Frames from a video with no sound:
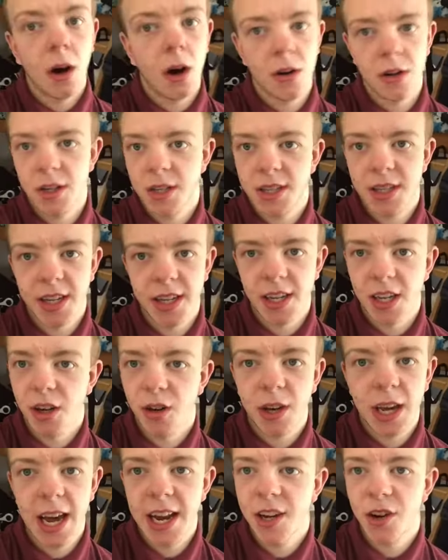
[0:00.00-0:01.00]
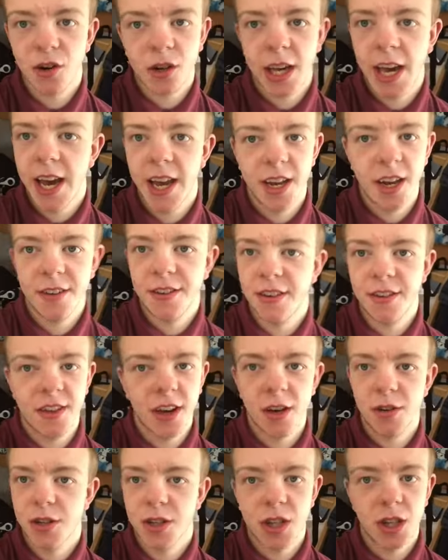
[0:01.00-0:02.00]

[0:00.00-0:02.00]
Honestly, you cannot get enough of those